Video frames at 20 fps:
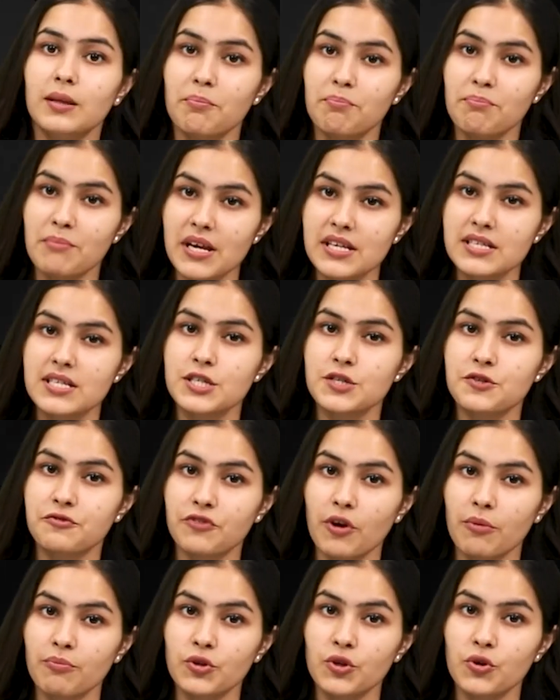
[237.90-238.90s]
The message
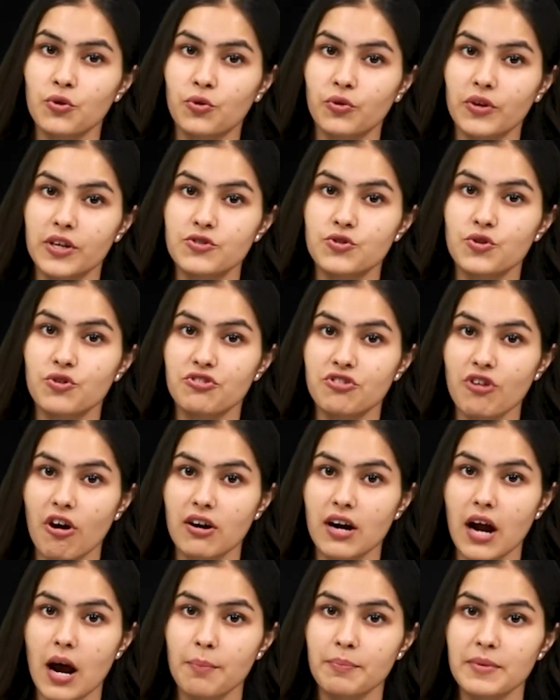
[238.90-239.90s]
from Ukraine to
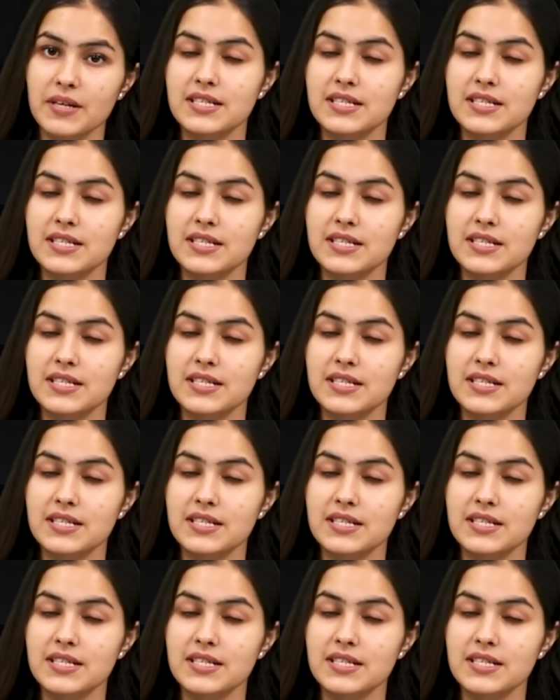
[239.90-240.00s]
Europe